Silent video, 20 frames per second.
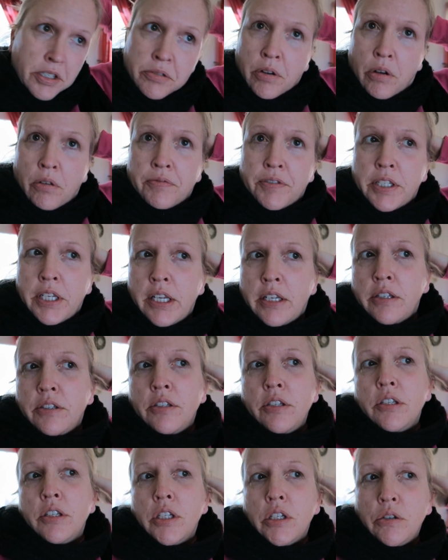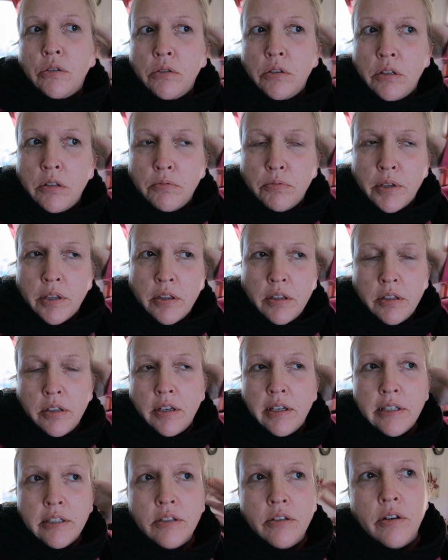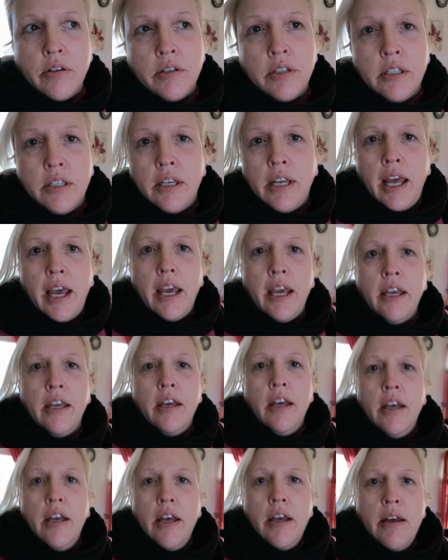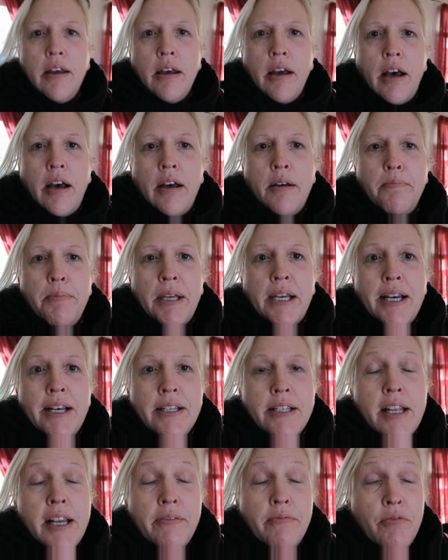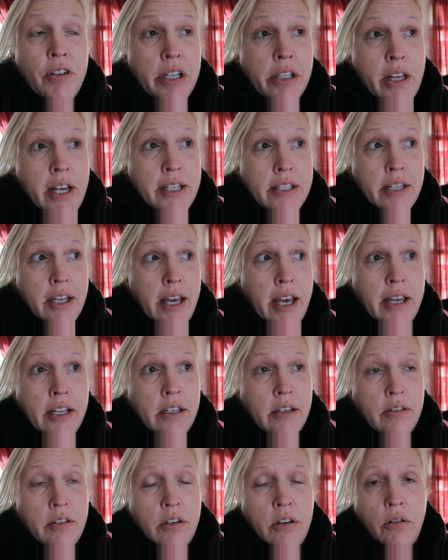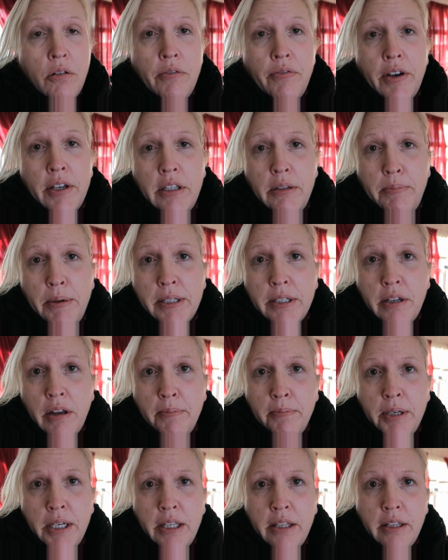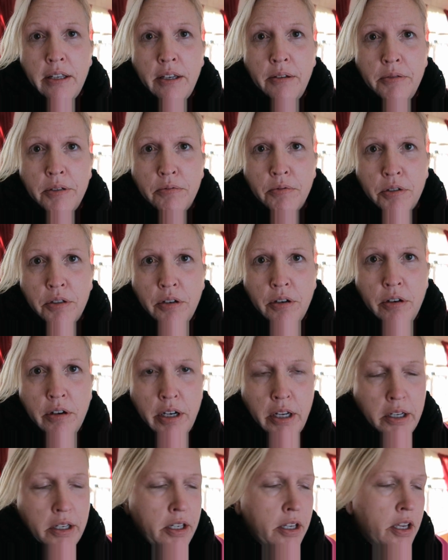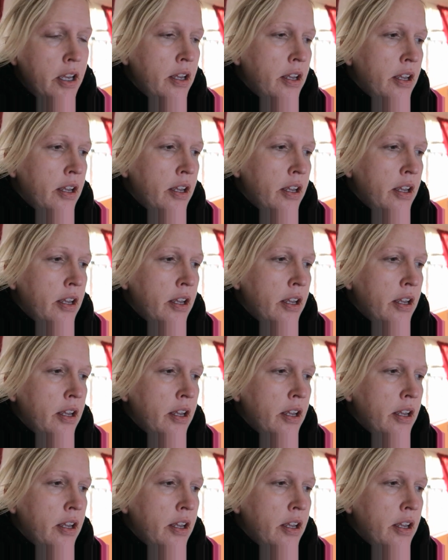I drove Daniel to school with his nurse today uh, because I realized I hadn't notified the bus company that he was returning.